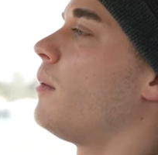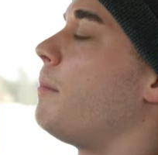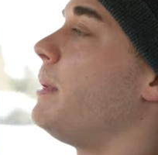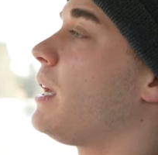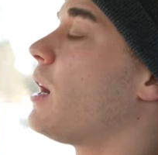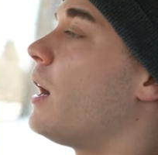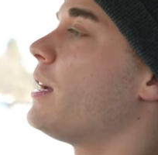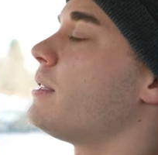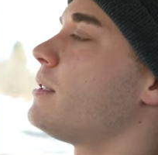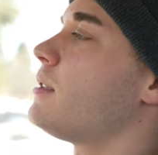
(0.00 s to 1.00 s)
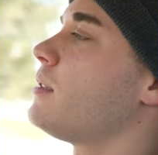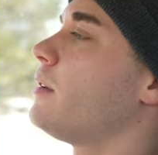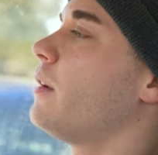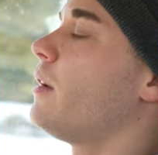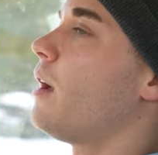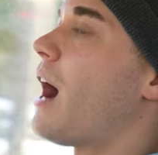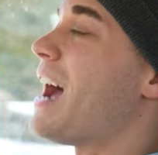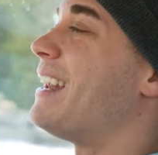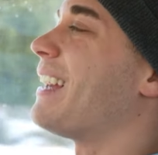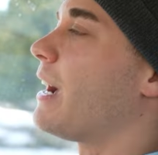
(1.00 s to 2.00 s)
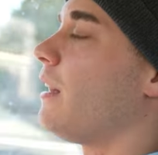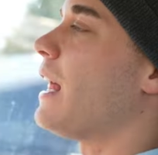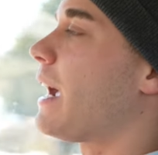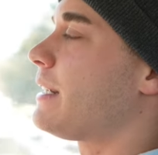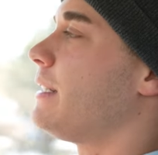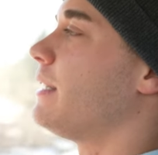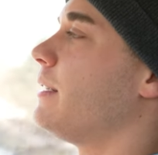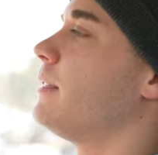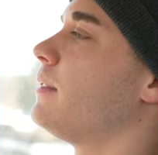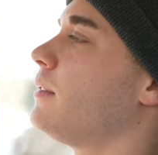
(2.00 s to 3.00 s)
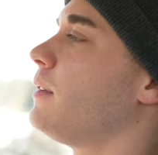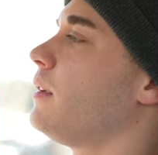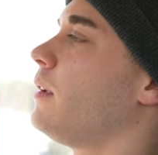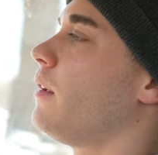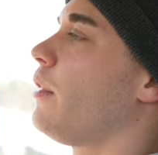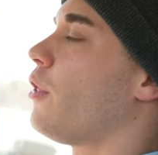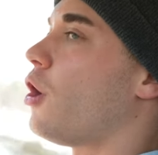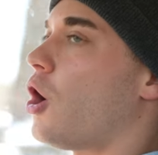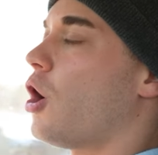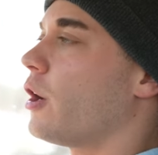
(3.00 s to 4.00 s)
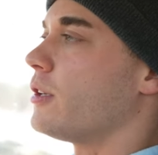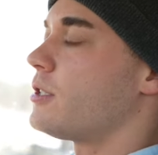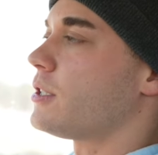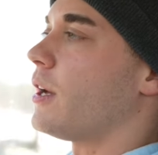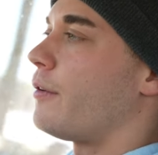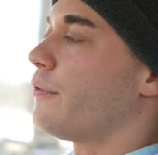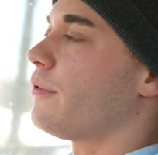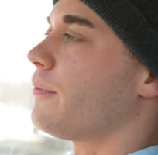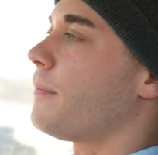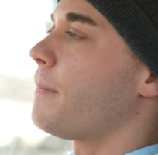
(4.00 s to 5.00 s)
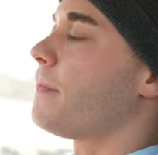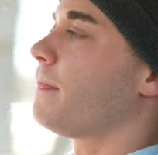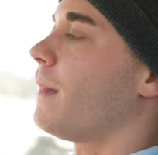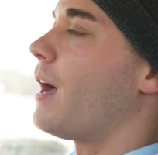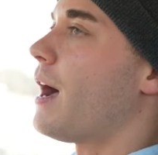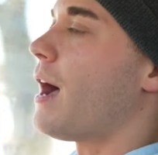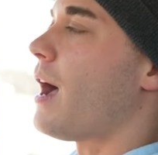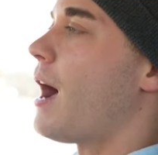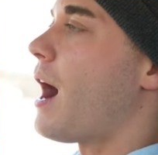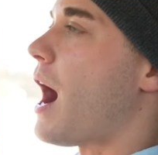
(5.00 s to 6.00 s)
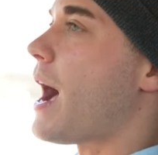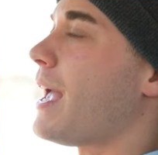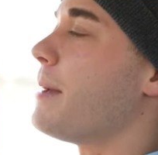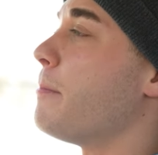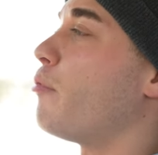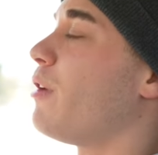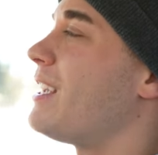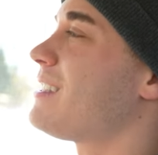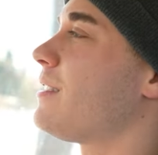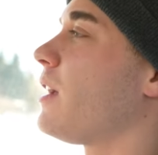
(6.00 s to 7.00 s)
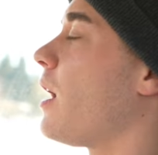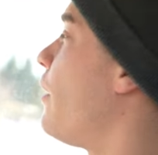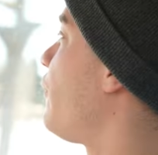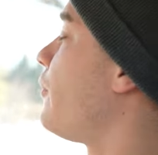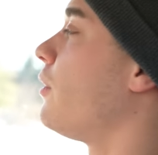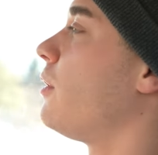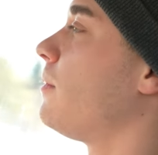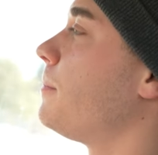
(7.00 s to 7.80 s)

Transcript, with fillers: because I neglected the hard stuff. I embraced the comfort